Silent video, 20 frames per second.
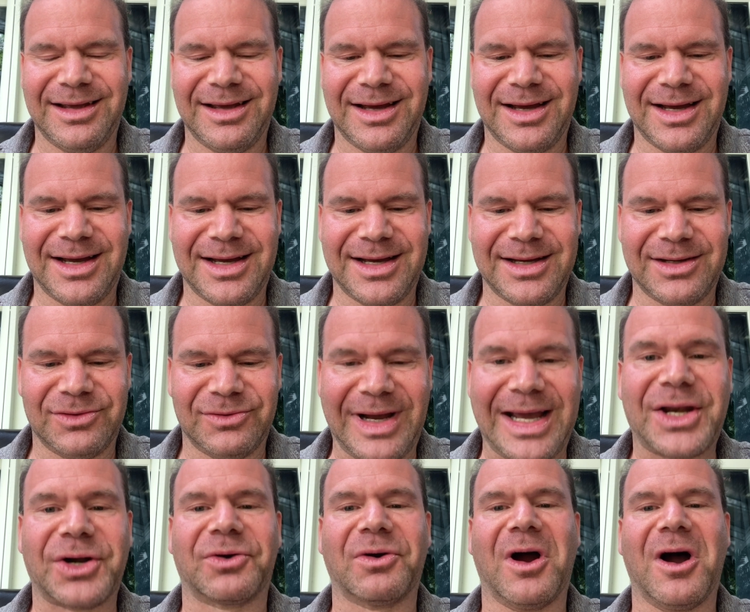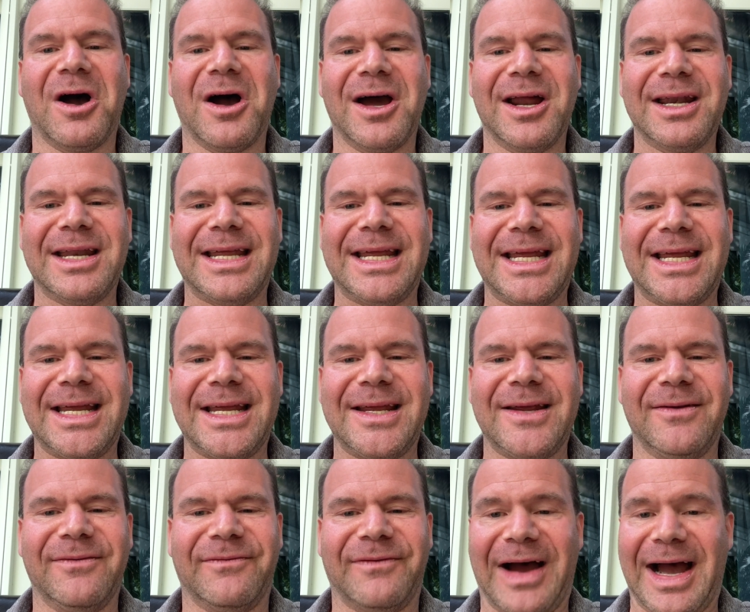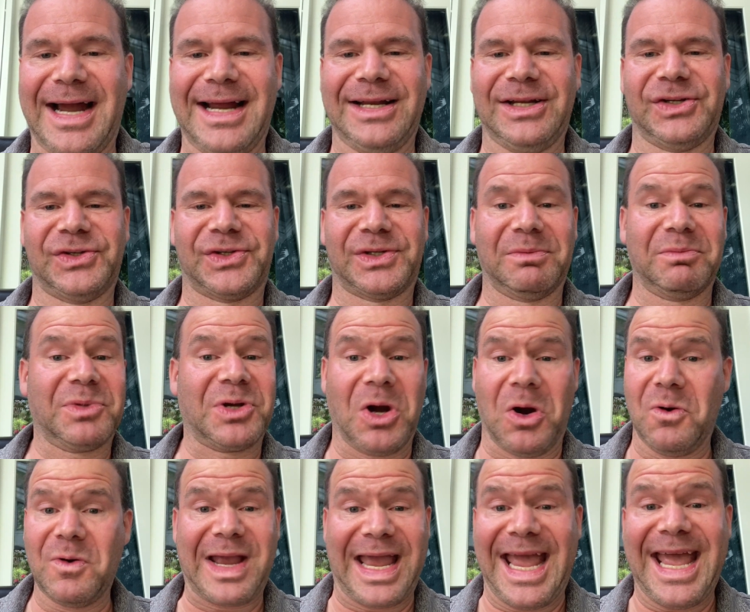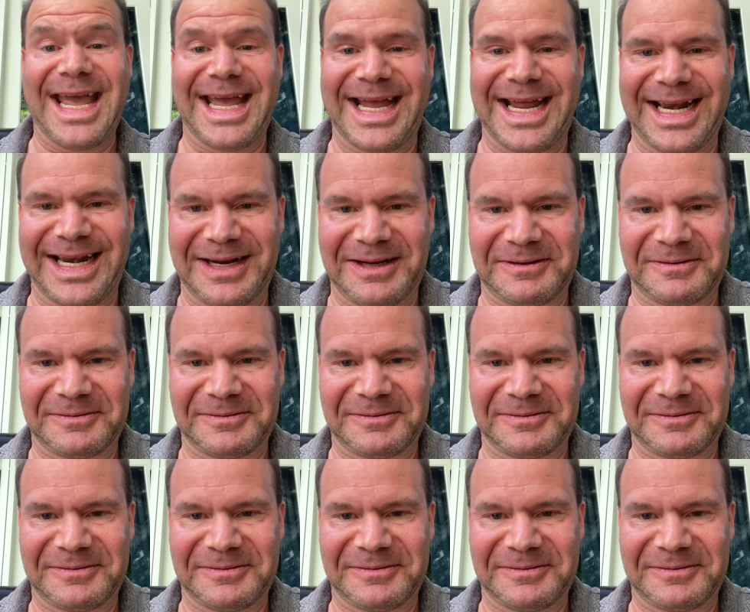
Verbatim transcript: Uh, later on, he finds some cocaine.